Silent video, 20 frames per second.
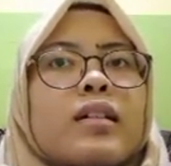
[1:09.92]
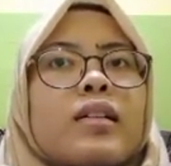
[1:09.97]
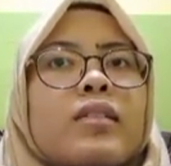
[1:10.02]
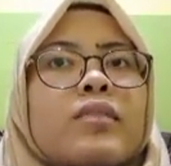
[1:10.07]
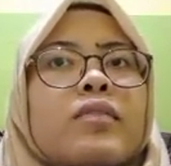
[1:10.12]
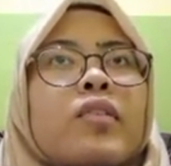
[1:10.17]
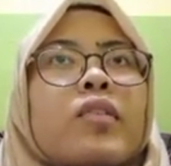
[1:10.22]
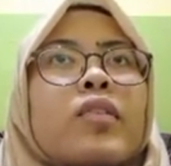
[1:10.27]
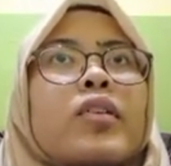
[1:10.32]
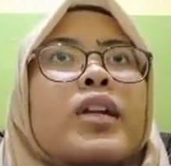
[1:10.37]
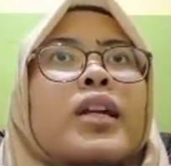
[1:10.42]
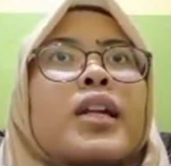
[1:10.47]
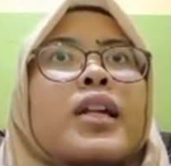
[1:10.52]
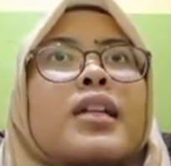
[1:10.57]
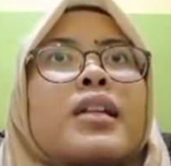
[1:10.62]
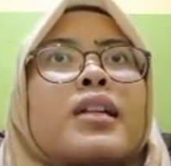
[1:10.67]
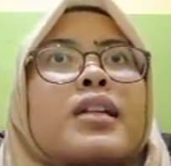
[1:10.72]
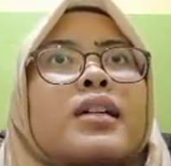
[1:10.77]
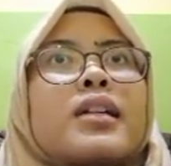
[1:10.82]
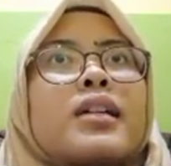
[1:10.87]
for
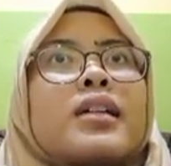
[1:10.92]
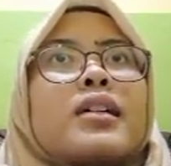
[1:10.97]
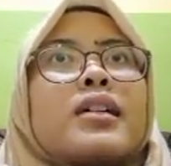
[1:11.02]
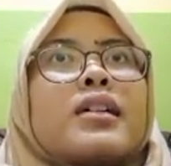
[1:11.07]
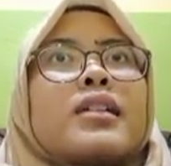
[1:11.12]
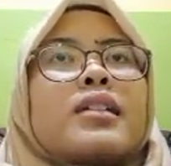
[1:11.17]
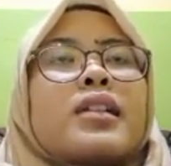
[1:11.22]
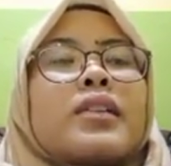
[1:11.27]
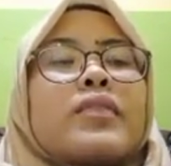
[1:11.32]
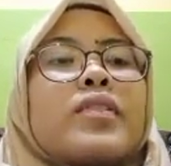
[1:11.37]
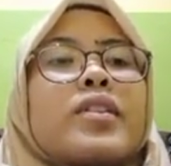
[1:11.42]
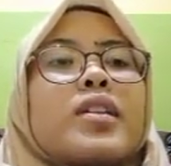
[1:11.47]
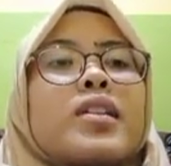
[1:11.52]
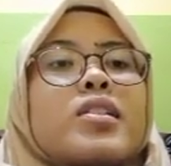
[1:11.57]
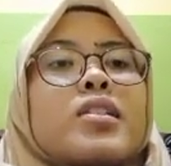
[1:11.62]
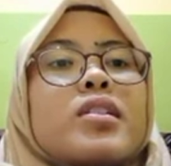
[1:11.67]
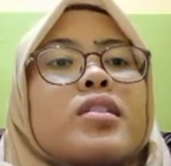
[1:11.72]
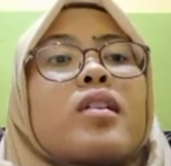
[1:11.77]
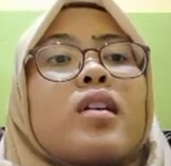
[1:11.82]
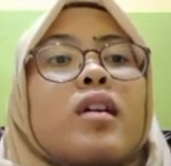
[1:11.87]
the
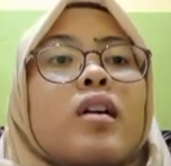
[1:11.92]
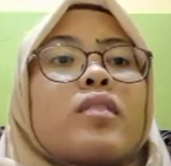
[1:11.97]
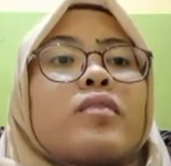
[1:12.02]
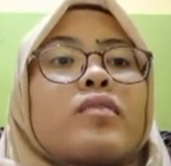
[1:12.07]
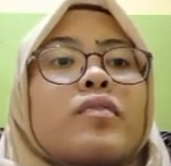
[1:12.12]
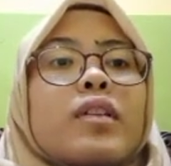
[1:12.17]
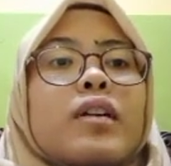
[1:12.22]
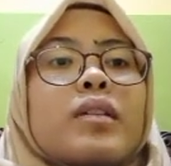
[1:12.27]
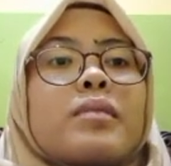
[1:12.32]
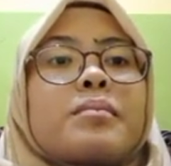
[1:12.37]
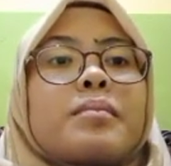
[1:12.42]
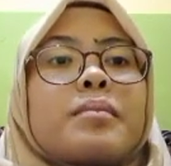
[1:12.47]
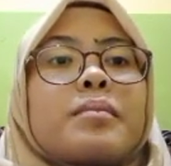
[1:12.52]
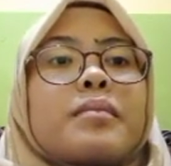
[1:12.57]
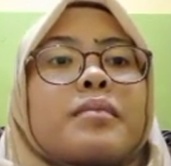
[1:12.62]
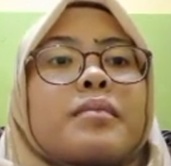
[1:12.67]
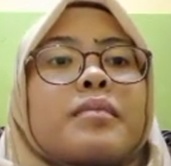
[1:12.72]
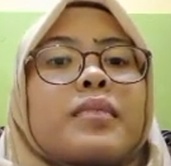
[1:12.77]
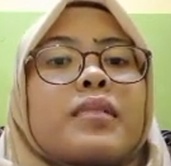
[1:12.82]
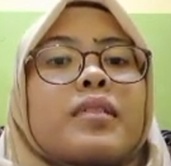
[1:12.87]
definition of
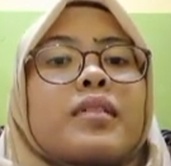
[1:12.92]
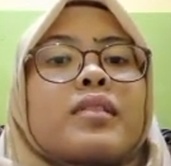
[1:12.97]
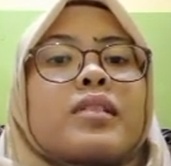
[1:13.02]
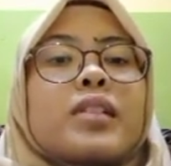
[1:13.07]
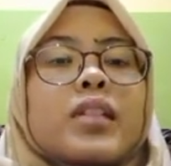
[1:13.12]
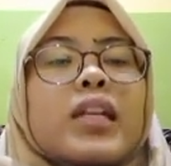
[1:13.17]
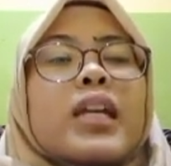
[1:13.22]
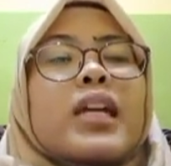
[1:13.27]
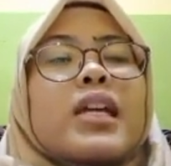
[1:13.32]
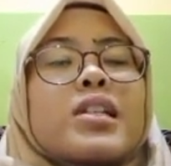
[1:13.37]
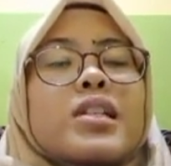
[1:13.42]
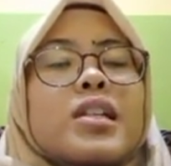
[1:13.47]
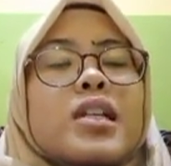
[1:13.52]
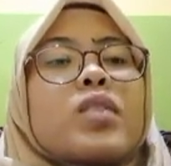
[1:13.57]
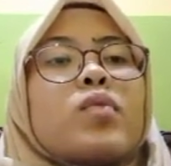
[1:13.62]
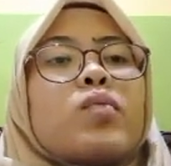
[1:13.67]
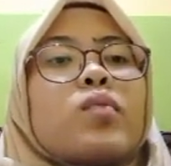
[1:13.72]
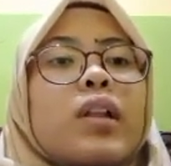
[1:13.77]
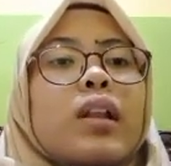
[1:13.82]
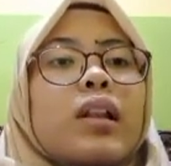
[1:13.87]

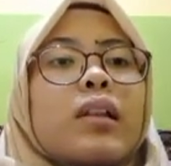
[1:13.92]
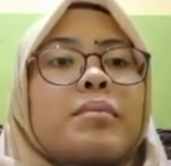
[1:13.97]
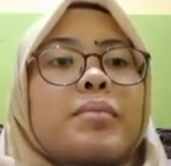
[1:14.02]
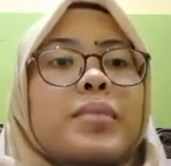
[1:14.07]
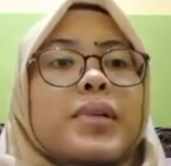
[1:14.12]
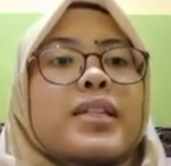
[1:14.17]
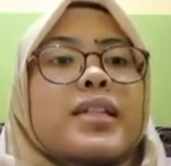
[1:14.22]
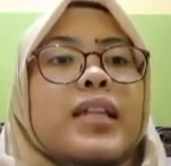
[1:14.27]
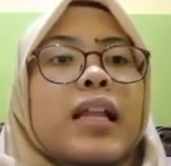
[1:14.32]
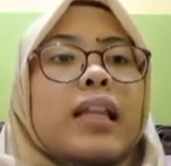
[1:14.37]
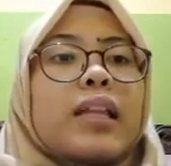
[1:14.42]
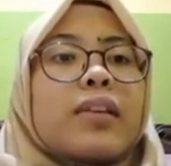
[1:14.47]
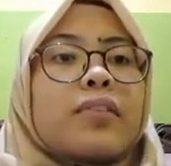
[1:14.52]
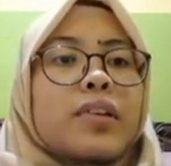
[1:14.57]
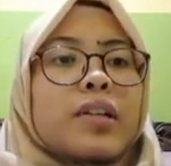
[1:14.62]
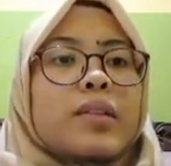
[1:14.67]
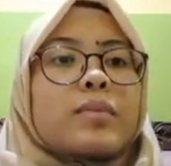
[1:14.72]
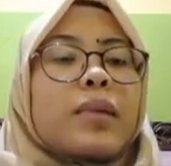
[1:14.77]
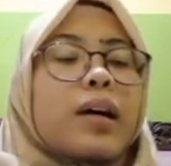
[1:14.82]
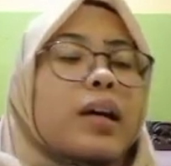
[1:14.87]
communication will be
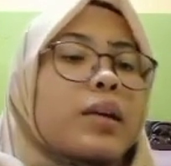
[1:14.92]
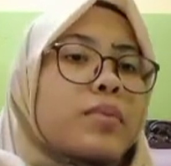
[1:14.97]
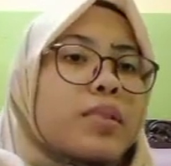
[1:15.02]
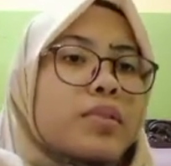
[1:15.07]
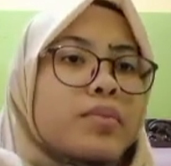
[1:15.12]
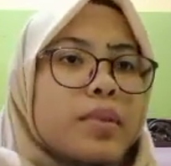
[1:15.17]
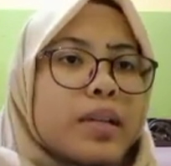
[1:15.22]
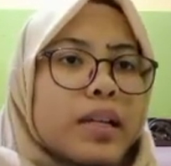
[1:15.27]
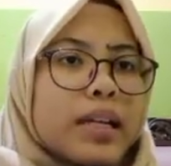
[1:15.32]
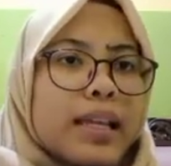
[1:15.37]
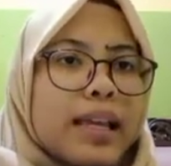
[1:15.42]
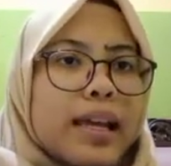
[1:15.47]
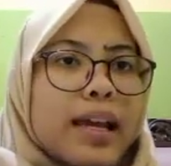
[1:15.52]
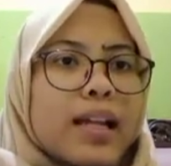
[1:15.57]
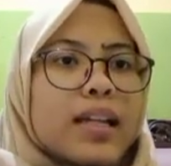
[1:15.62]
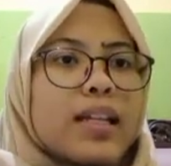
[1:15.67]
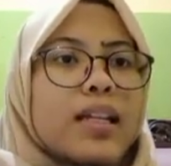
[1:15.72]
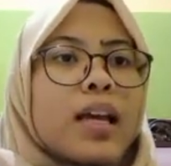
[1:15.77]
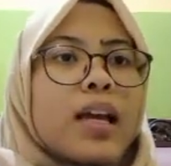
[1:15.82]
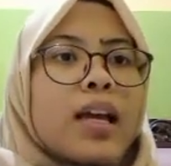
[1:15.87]
delivered by Mbak
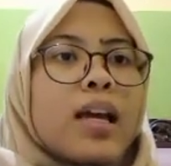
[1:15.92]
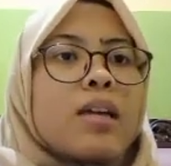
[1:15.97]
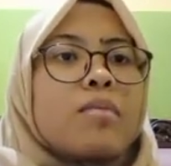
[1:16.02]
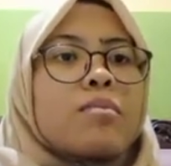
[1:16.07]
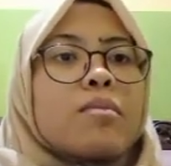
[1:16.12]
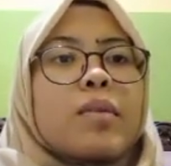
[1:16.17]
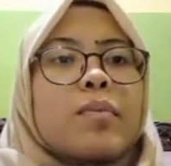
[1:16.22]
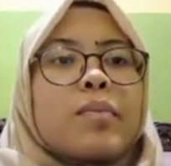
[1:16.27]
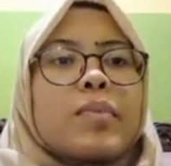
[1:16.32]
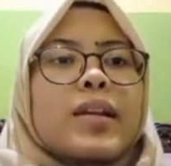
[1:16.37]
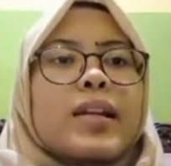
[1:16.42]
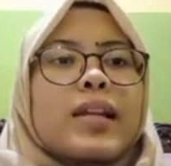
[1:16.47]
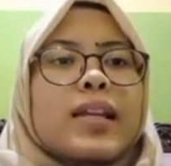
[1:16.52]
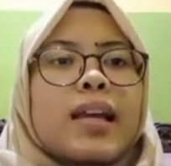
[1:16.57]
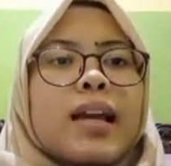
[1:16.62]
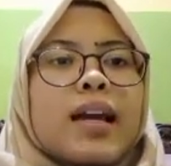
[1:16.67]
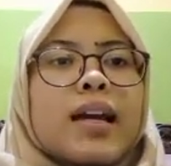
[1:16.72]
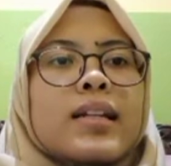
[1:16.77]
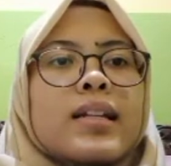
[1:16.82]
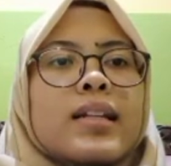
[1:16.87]
Berlian. Mbak
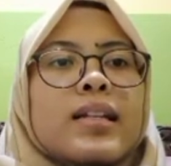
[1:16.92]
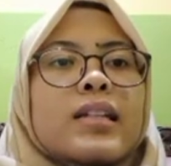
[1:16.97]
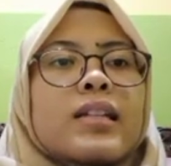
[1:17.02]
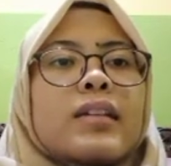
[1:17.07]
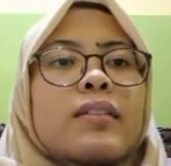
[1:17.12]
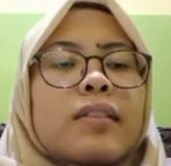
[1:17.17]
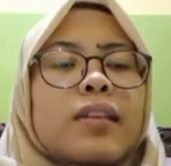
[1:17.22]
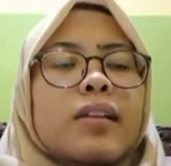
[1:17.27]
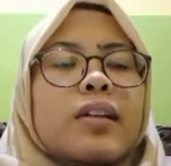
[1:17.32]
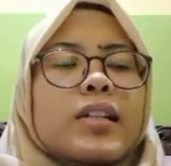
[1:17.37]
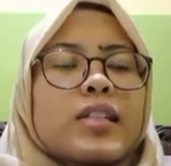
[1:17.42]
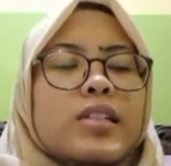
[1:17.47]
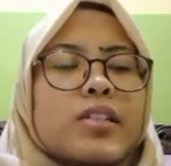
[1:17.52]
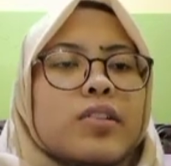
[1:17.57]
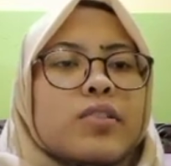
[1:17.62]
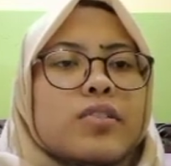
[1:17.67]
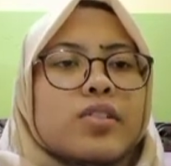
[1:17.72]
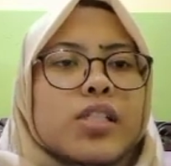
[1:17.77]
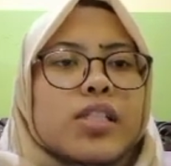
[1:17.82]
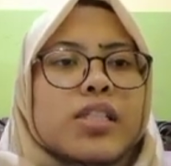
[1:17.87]
Berlian, the floor is
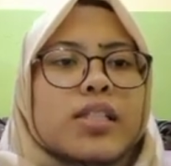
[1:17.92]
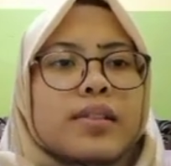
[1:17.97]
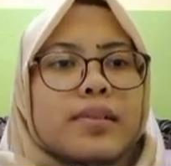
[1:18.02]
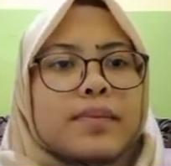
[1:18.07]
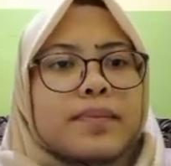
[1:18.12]
yours.